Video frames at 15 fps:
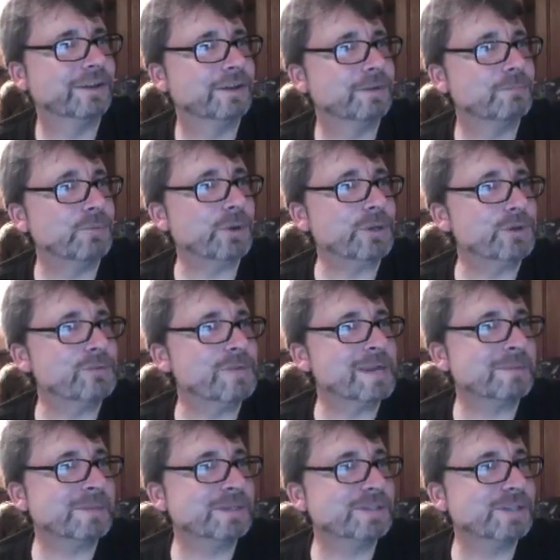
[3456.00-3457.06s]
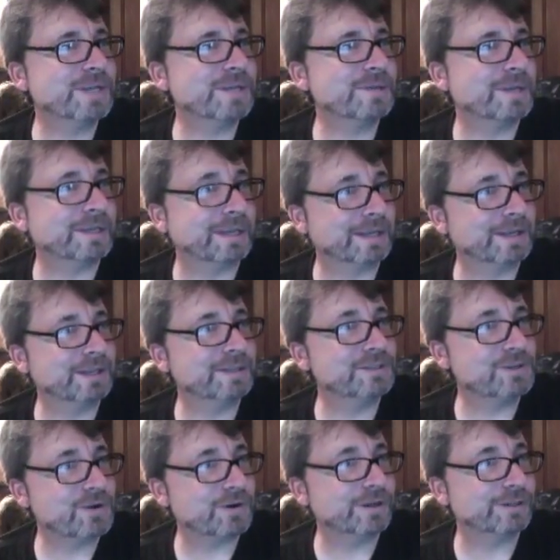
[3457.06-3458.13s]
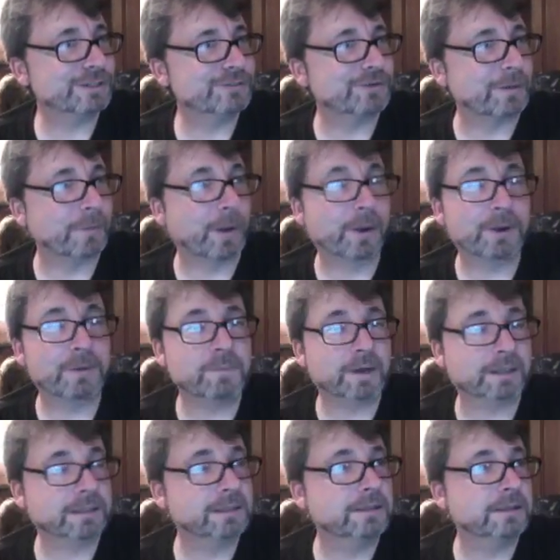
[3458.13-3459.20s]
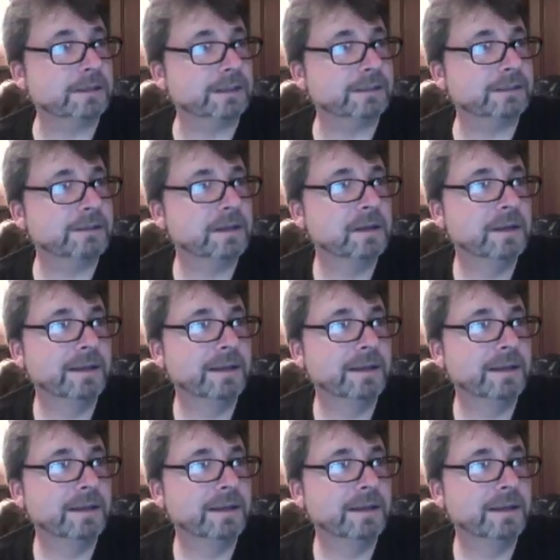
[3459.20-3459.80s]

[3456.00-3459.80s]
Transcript: But you make me sing like a guitar strum. Oh, my goodness.